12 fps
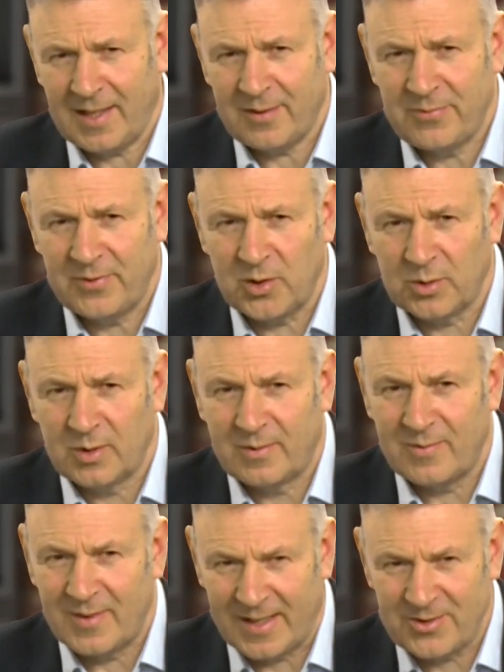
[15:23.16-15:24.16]
If you
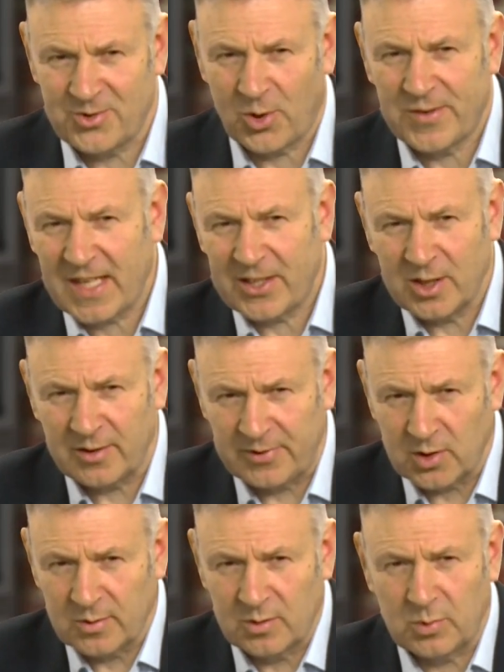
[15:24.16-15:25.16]
enjoyed that
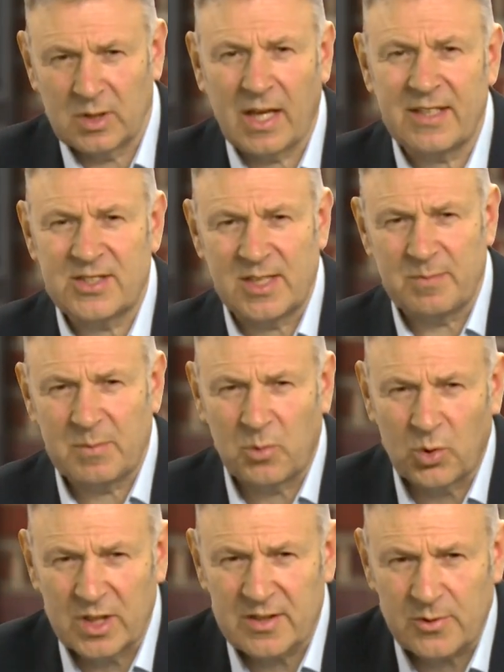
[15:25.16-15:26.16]
interview and would like to see
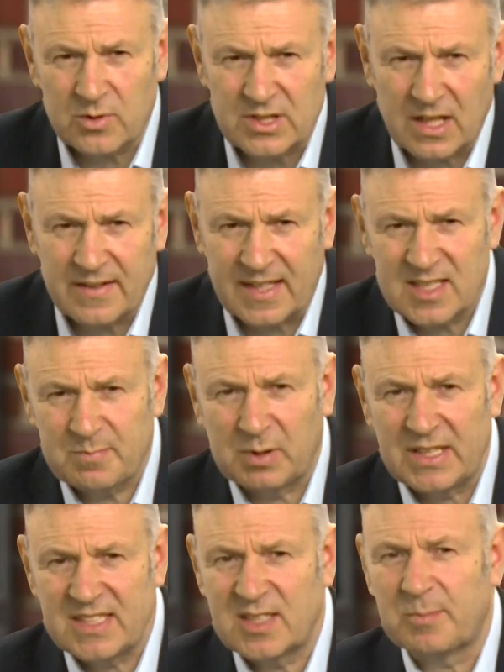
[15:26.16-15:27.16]
more interviews like this,
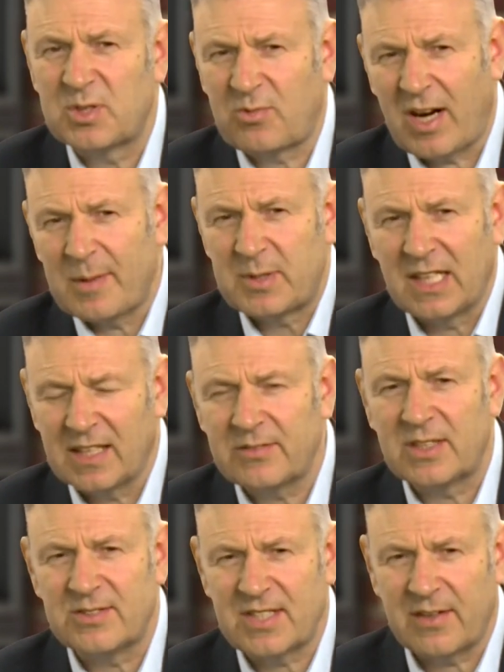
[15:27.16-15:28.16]
please subscribe to the
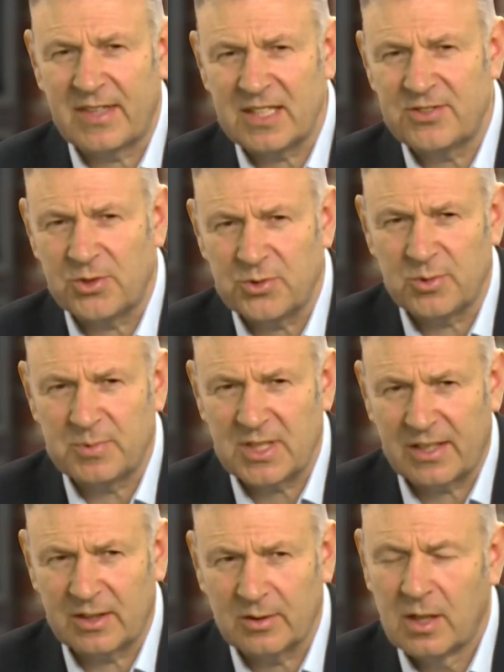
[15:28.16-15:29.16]
London South East YouTube
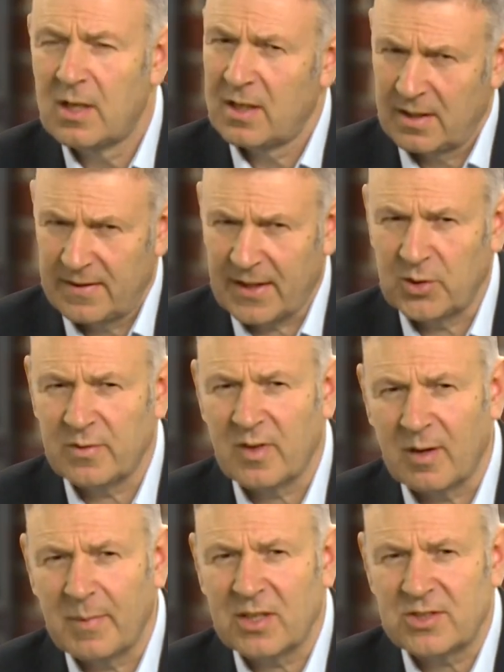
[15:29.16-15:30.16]
channel. Thank you
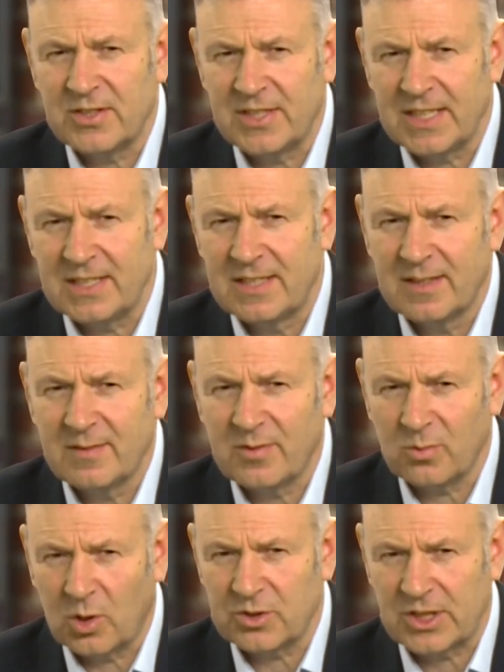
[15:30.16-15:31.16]
very much indeed
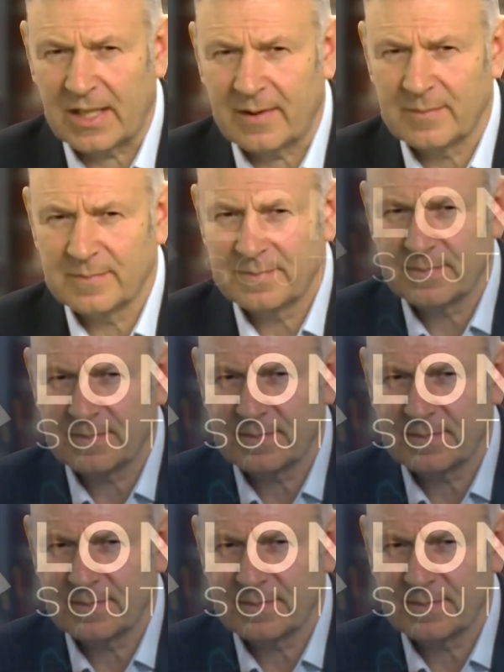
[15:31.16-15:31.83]
for watching.